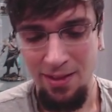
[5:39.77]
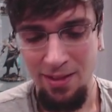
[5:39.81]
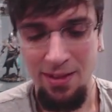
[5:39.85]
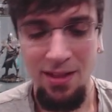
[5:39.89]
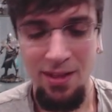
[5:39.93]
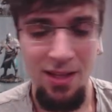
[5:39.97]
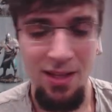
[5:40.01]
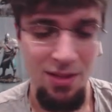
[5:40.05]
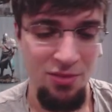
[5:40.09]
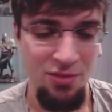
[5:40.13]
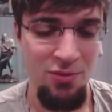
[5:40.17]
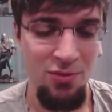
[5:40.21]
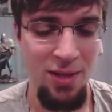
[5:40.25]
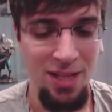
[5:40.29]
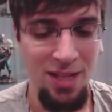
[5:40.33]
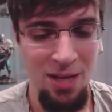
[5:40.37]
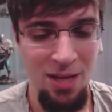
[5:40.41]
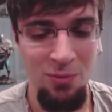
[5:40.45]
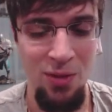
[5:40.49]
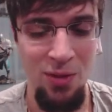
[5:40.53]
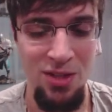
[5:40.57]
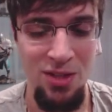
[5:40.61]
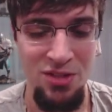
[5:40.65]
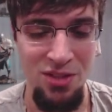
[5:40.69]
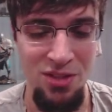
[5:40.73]
If my
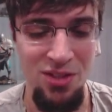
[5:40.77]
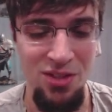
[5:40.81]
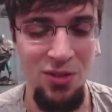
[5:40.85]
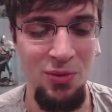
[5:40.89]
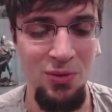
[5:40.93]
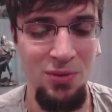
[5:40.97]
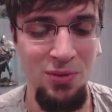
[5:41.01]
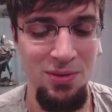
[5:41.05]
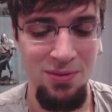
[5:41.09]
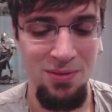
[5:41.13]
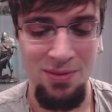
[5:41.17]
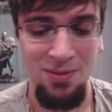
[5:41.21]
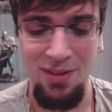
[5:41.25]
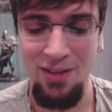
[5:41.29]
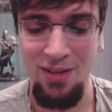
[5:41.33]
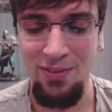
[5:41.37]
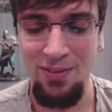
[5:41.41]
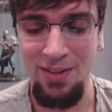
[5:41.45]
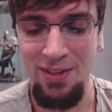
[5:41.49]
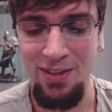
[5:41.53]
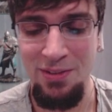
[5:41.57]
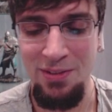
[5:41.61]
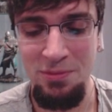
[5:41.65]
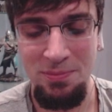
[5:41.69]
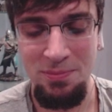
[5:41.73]
game wants to load. There
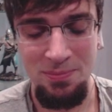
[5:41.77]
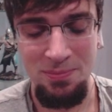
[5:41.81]
we go.